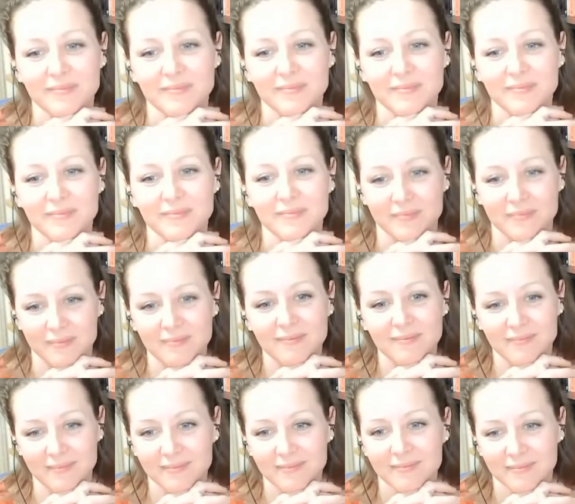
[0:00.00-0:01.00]

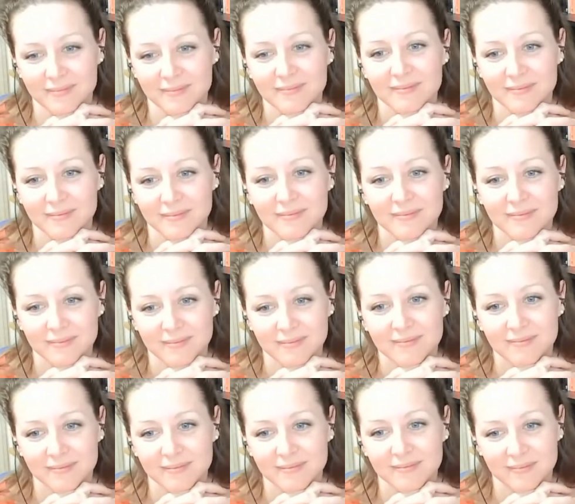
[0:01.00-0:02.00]

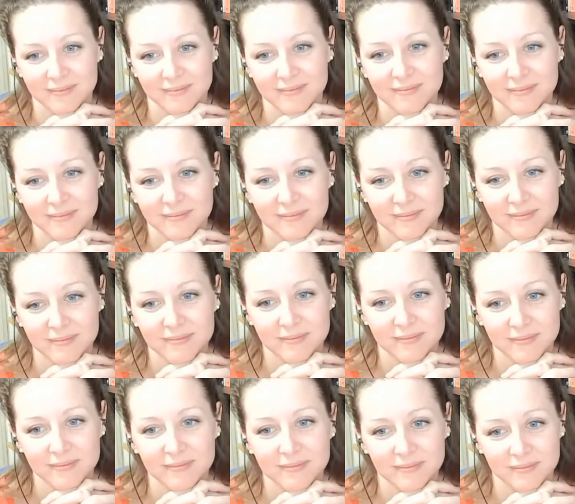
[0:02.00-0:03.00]

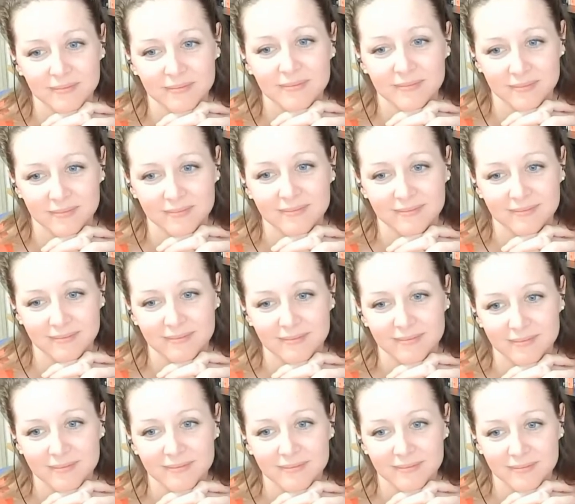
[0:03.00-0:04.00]

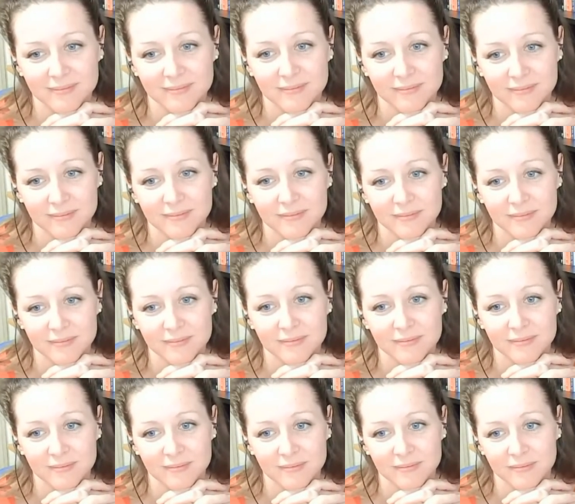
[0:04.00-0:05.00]

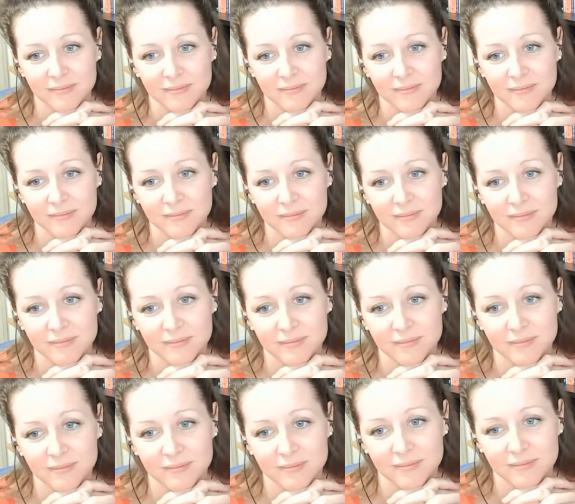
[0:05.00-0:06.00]

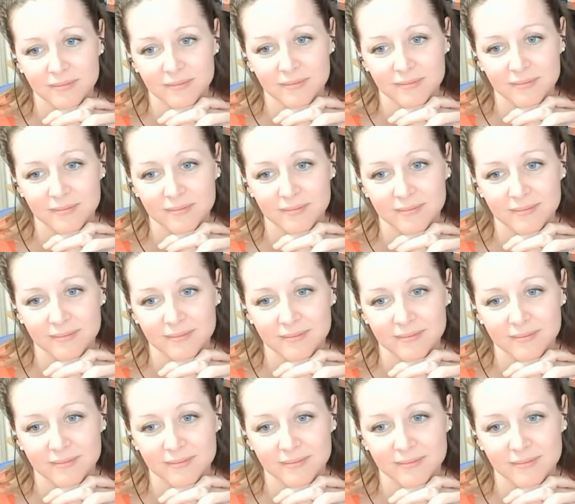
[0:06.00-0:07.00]

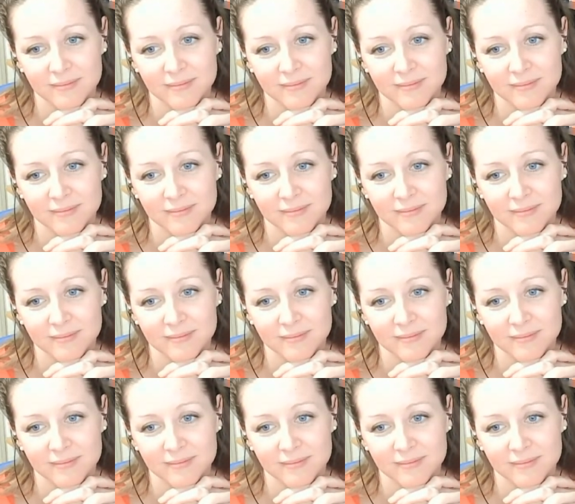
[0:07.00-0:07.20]
(not speaking)